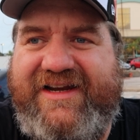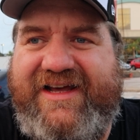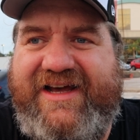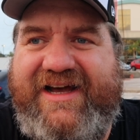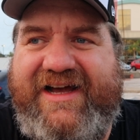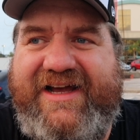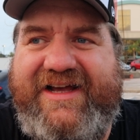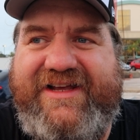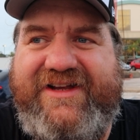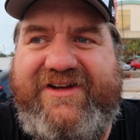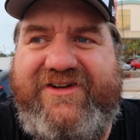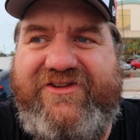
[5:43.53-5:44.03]

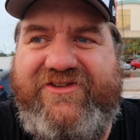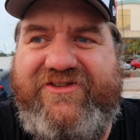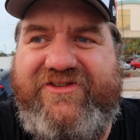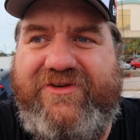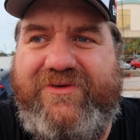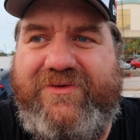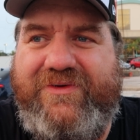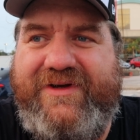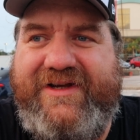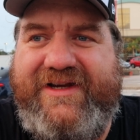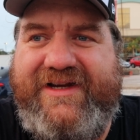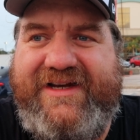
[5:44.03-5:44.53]
I
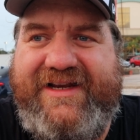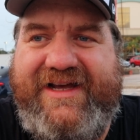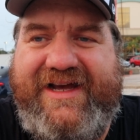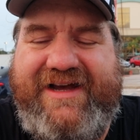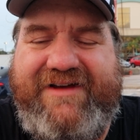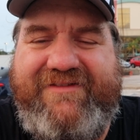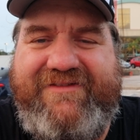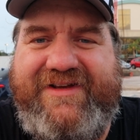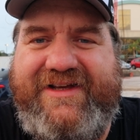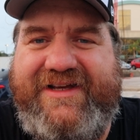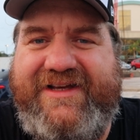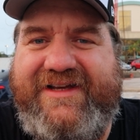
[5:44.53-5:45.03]
enjoyed
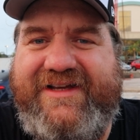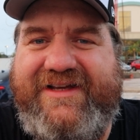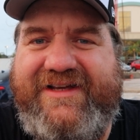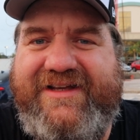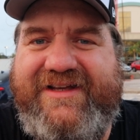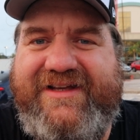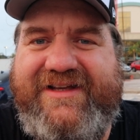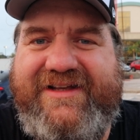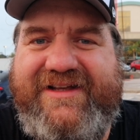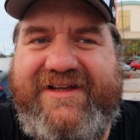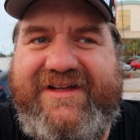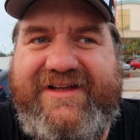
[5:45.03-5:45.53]
having
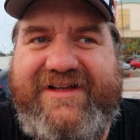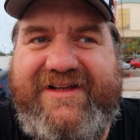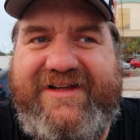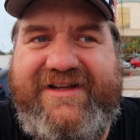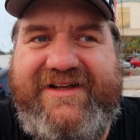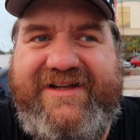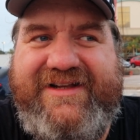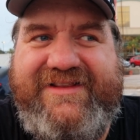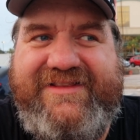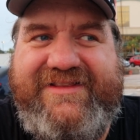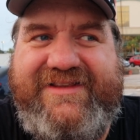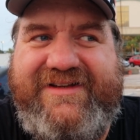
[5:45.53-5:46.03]

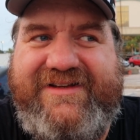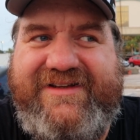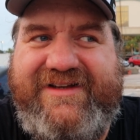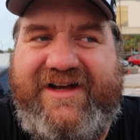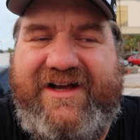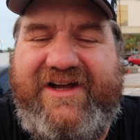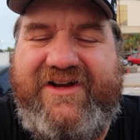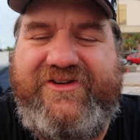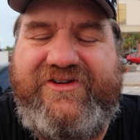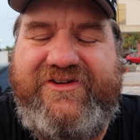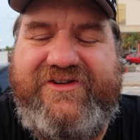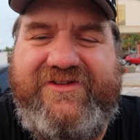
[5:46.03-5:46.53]
the
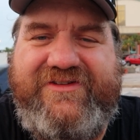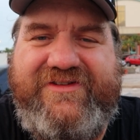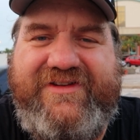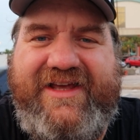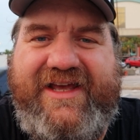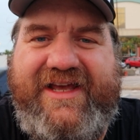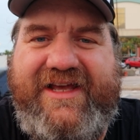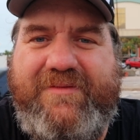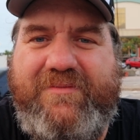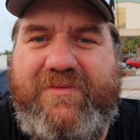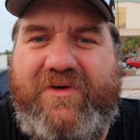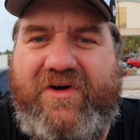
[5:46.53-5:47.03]
Dodgers
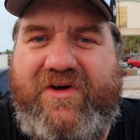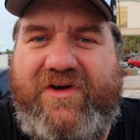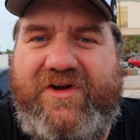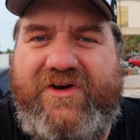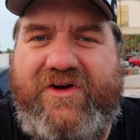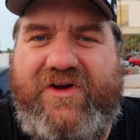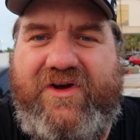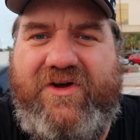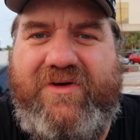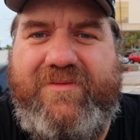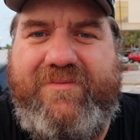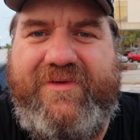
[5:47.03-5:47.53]
game on
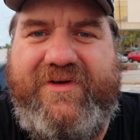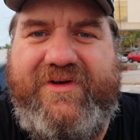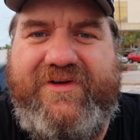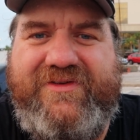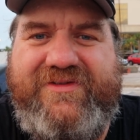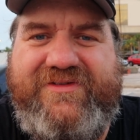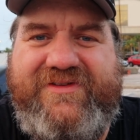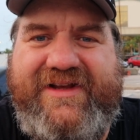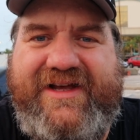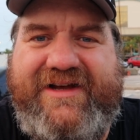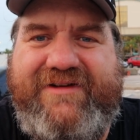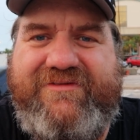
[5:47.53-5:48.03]

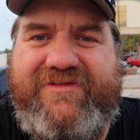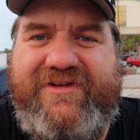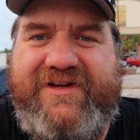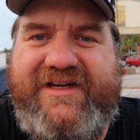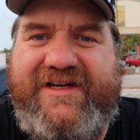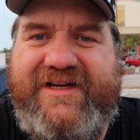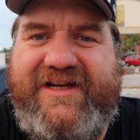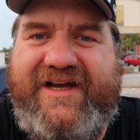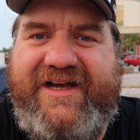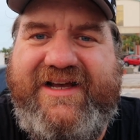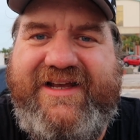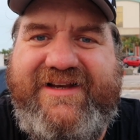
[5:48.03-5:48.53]
almost every
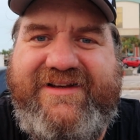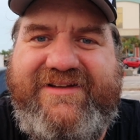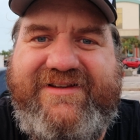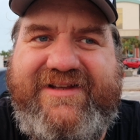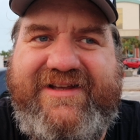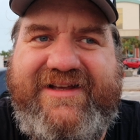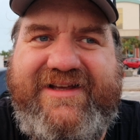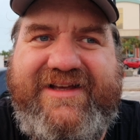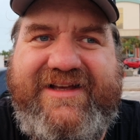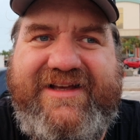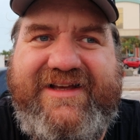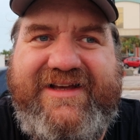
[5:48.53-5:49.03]
night.
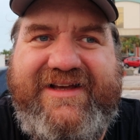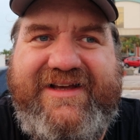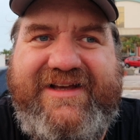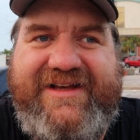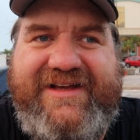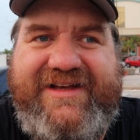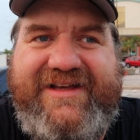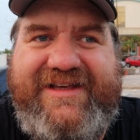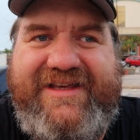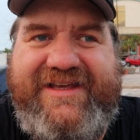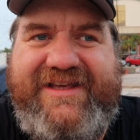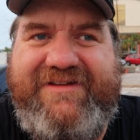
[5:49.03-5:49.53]

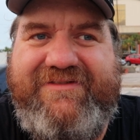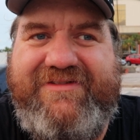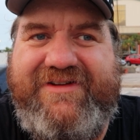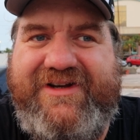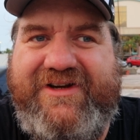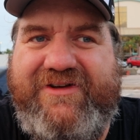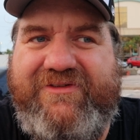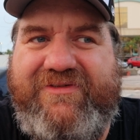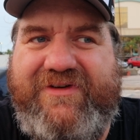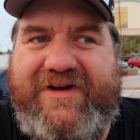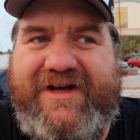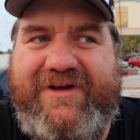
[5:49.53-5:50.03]

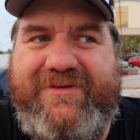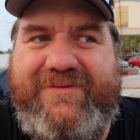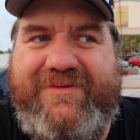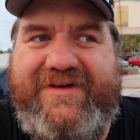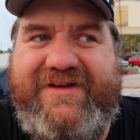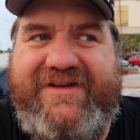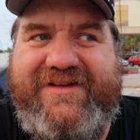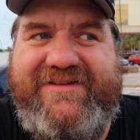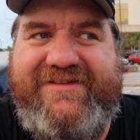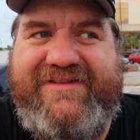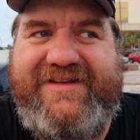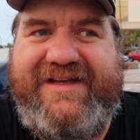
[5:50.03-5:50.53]
Even if I
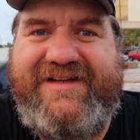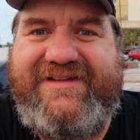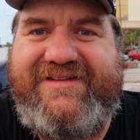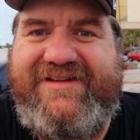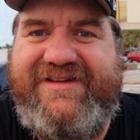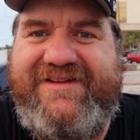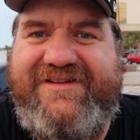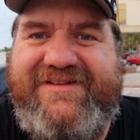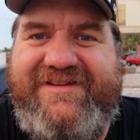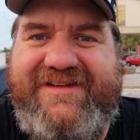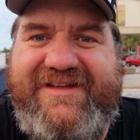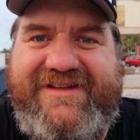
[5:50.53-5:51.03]
was at
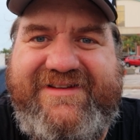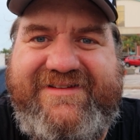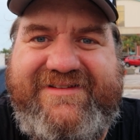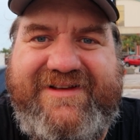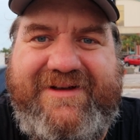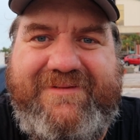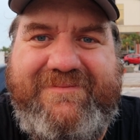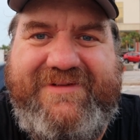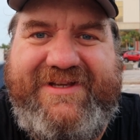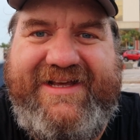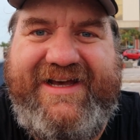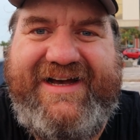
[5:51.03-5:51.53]
Disney
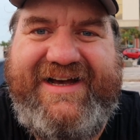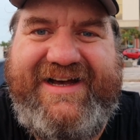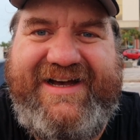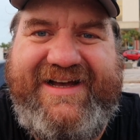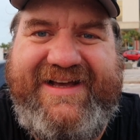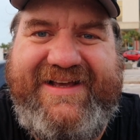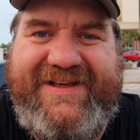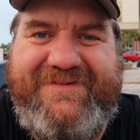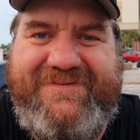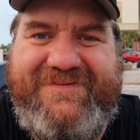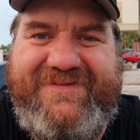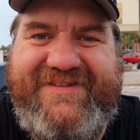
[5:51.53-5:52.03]

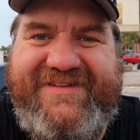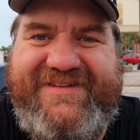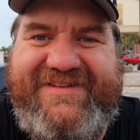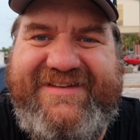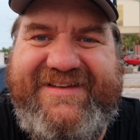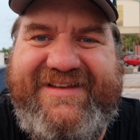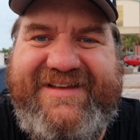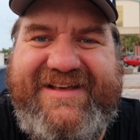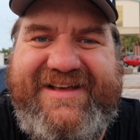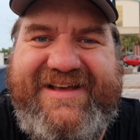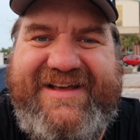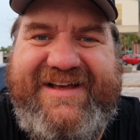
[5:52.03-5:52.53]
sometimes,
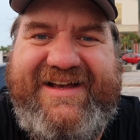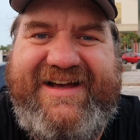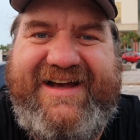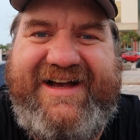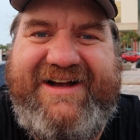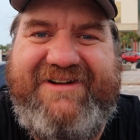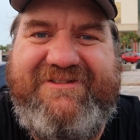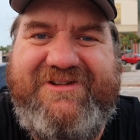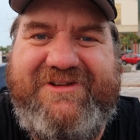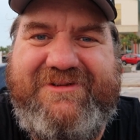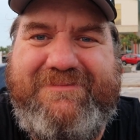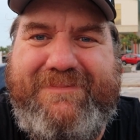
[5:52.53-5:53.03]

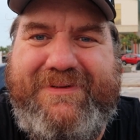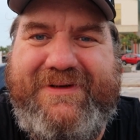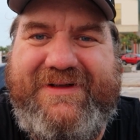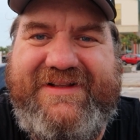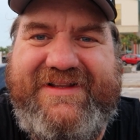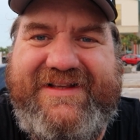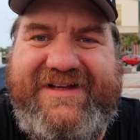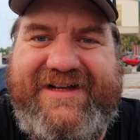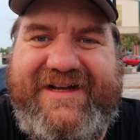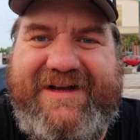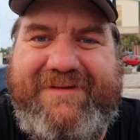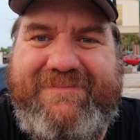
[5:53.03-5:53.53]
I was
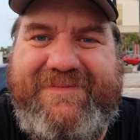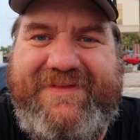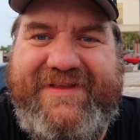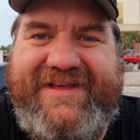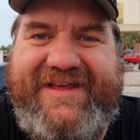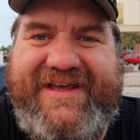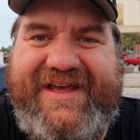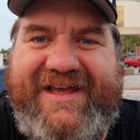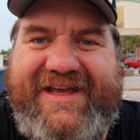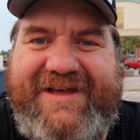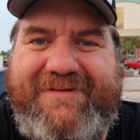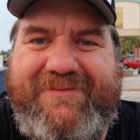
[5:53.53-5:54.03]
pulling up the
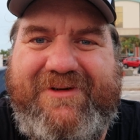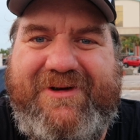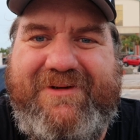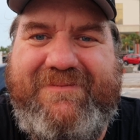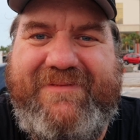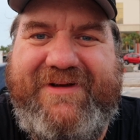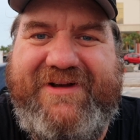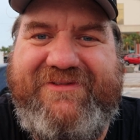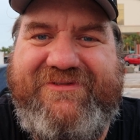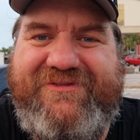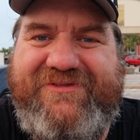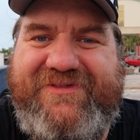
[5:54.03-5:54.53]
game on
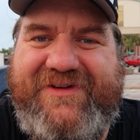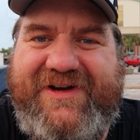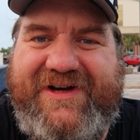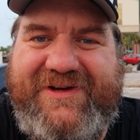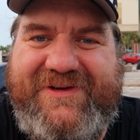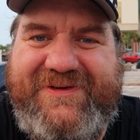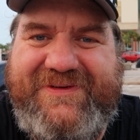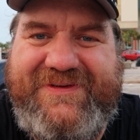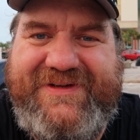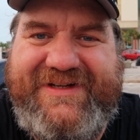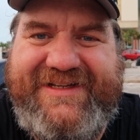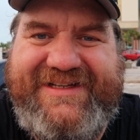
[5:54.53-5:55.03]
my
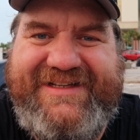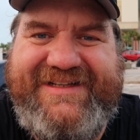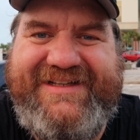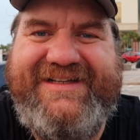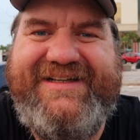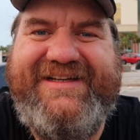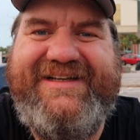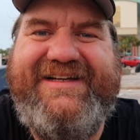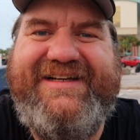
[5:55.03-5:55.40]
phone.